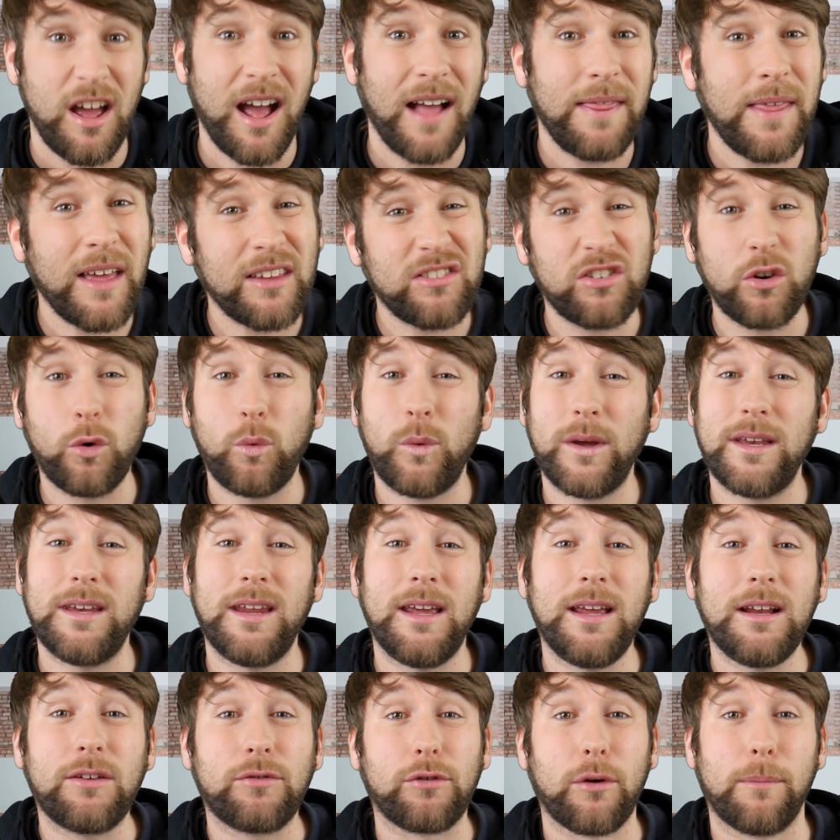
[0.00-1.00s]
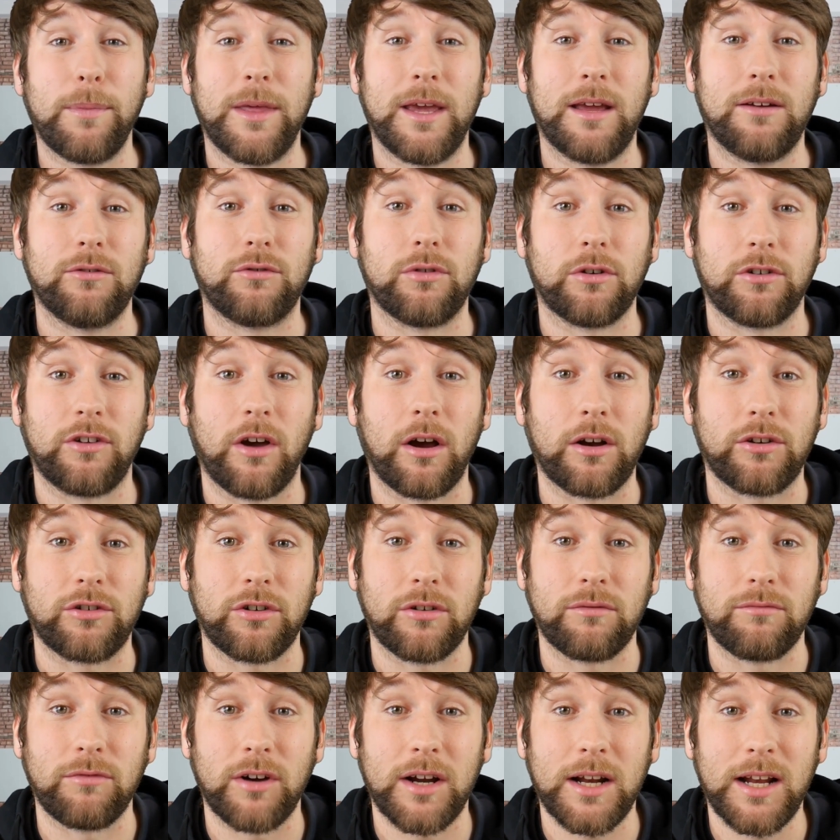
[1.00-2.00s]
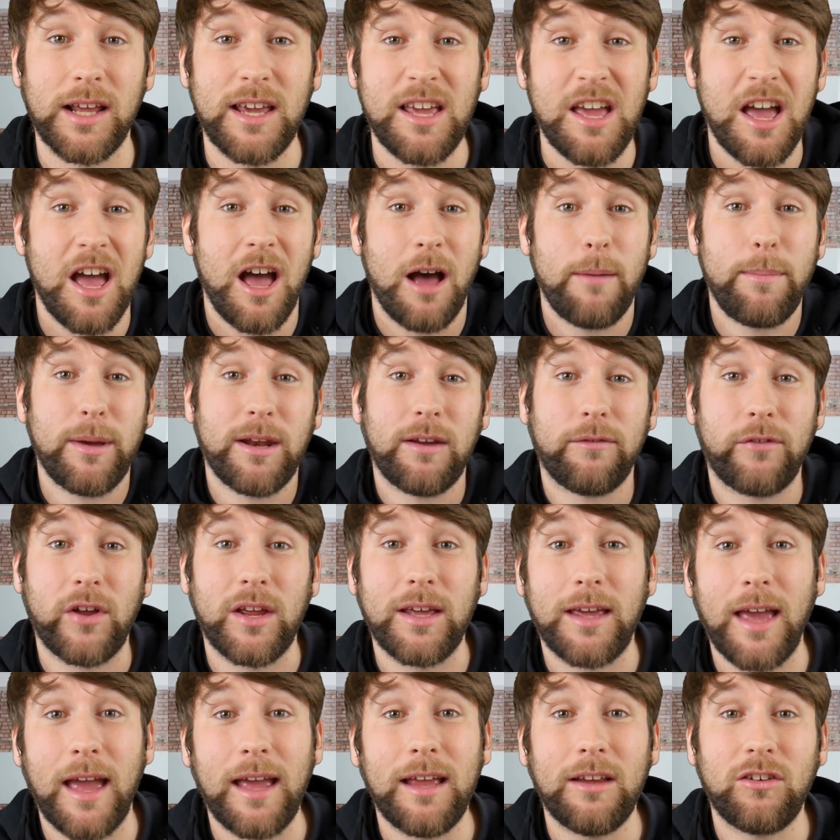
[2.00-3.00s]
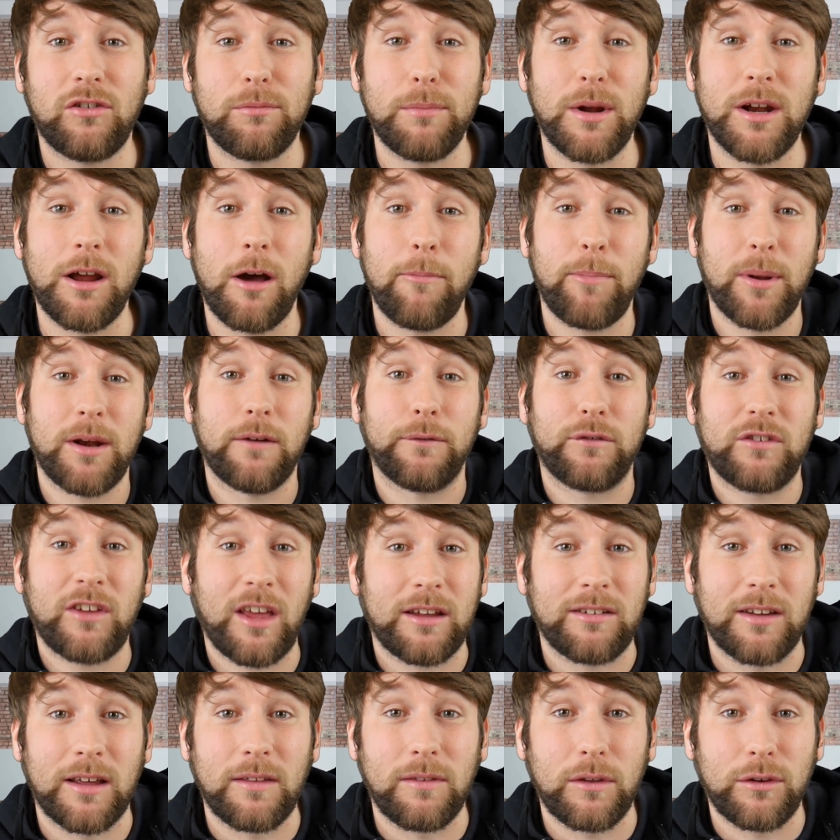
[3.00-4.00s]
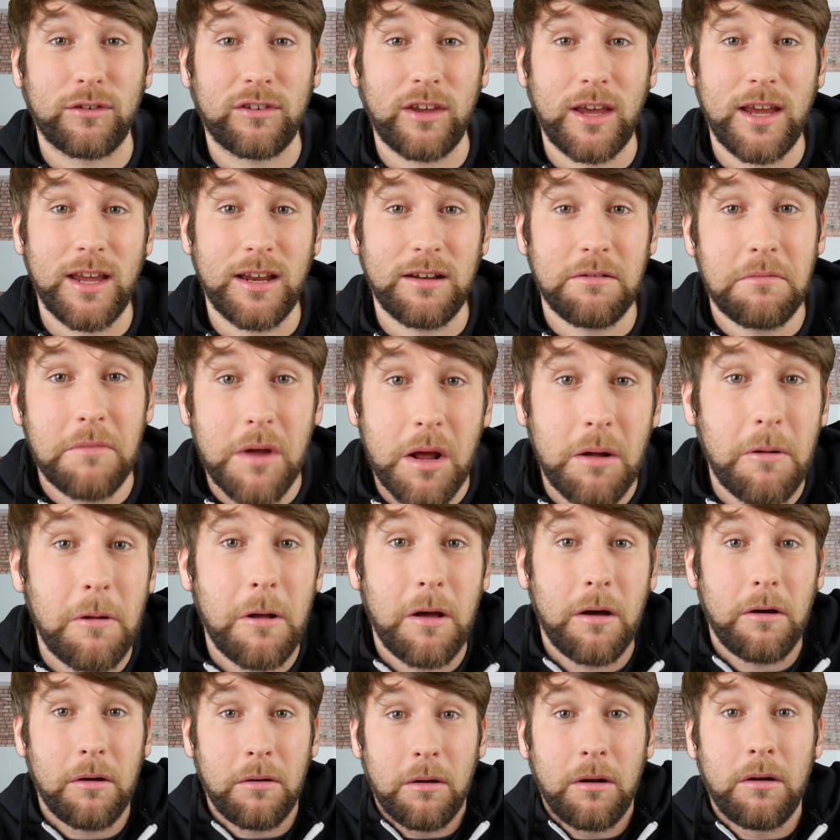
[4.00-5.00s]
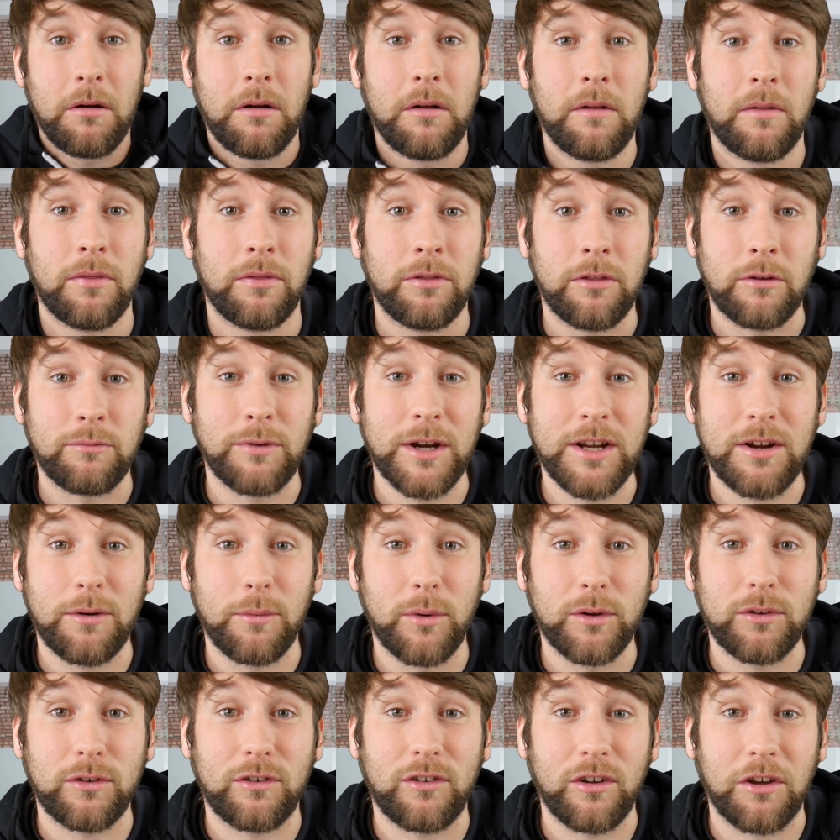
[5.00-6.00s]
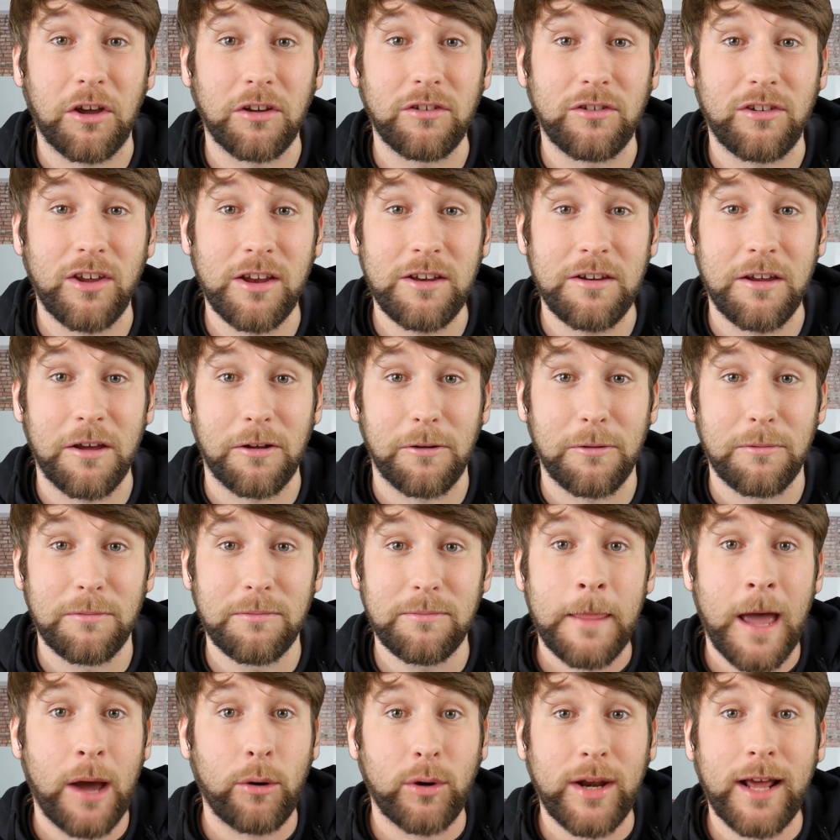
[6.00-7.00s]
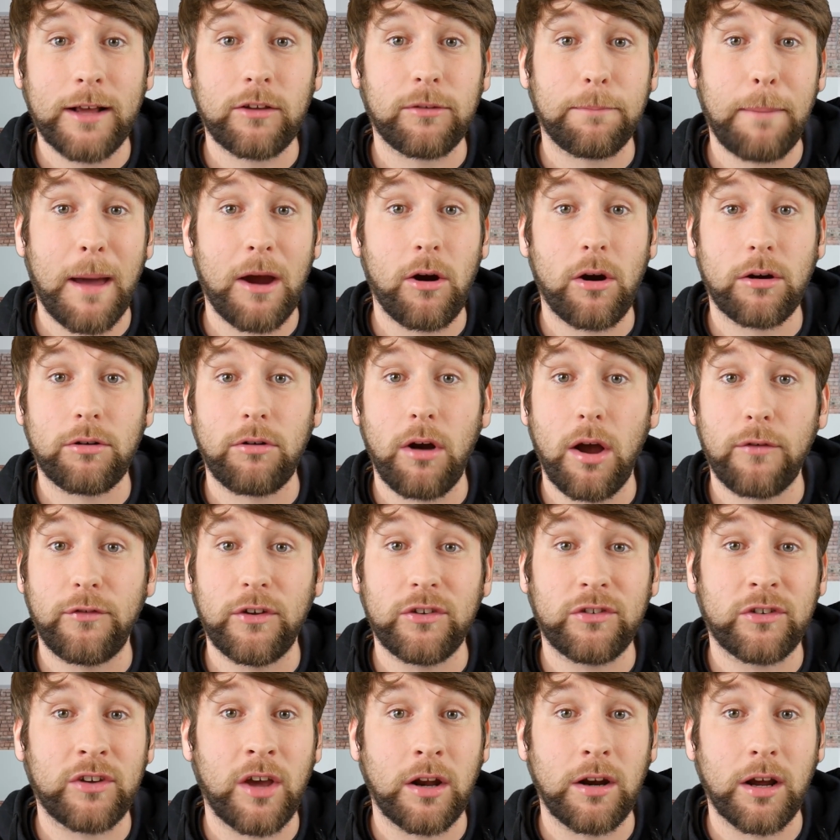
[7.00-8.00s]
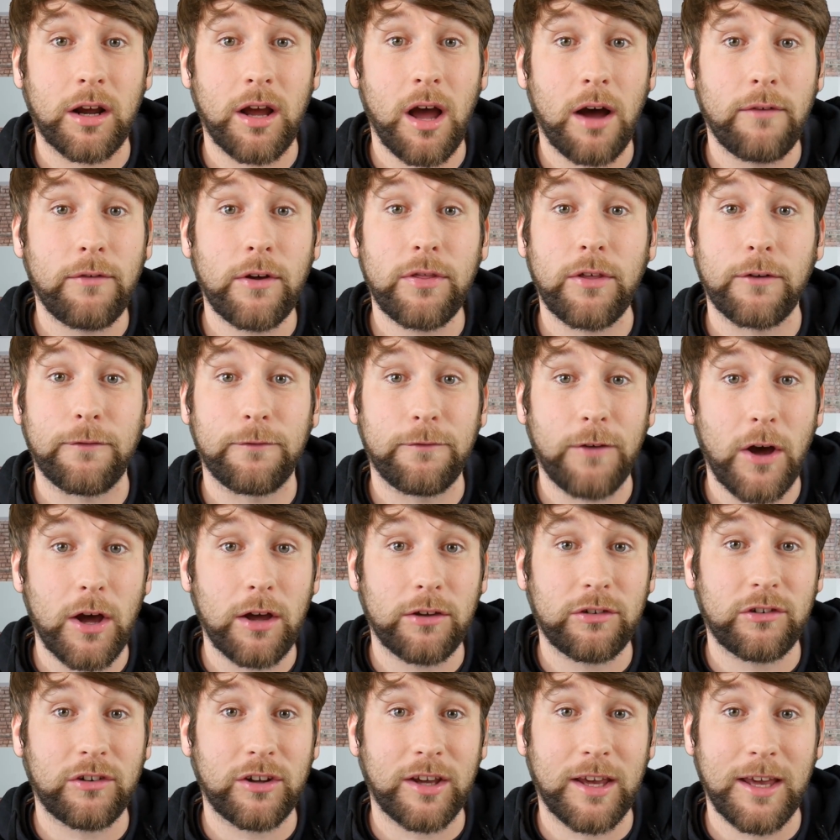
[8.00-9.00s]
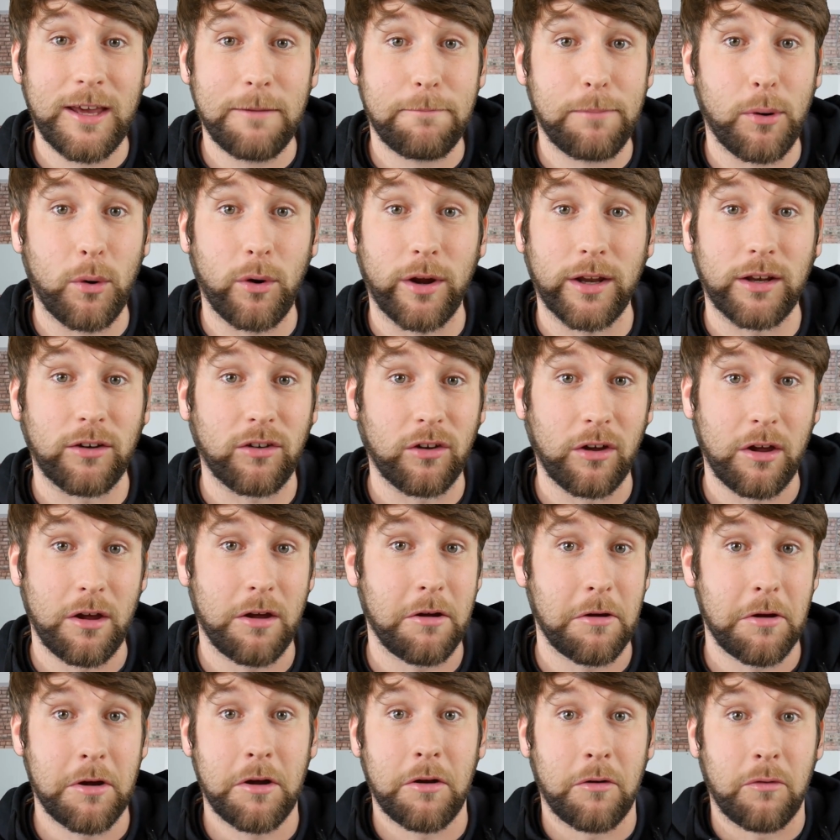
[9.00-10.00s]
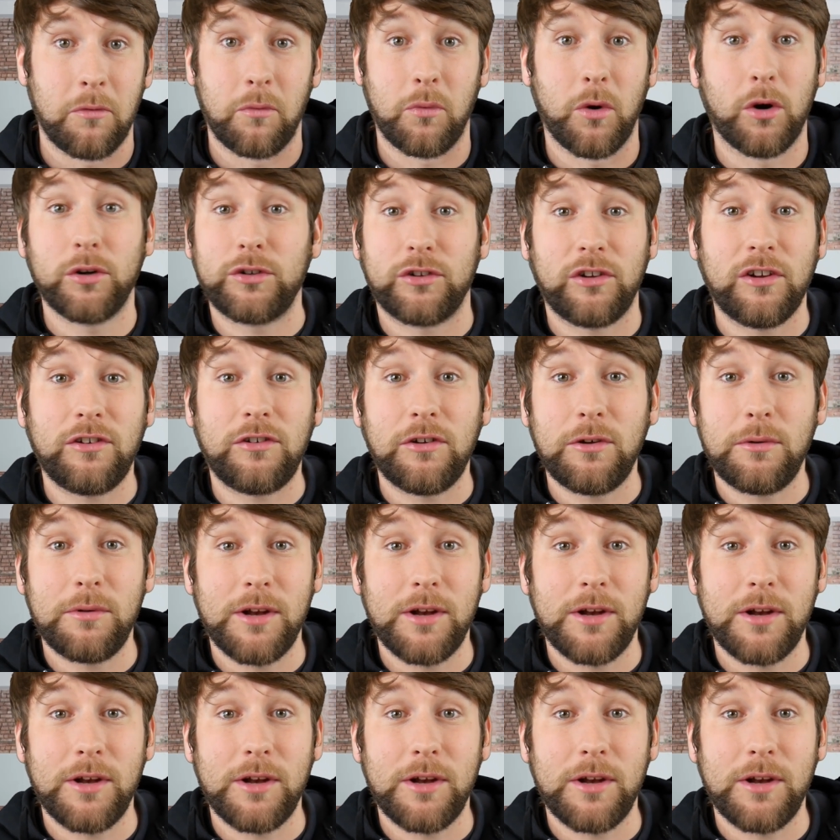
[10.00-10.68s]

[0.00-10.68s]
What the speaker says: And that's all we need from the introduction, really. A bit of engagement, a bit of setting the scene. The reader wants to continue. Our next paragraph is going to cover the first key point. What did you